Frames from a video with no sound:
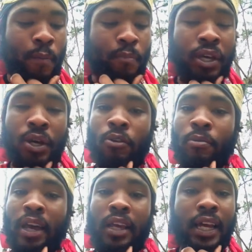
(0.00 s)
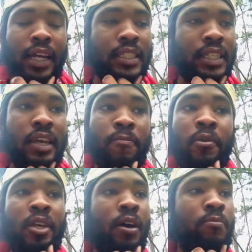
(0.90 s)
build, man. Like I said, hit
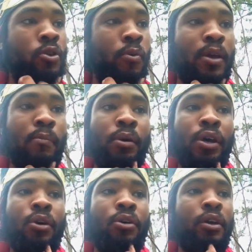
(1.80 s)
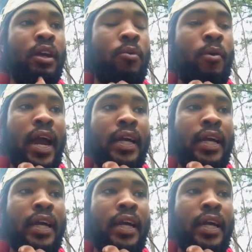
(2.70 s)
me up so we can build. Any way I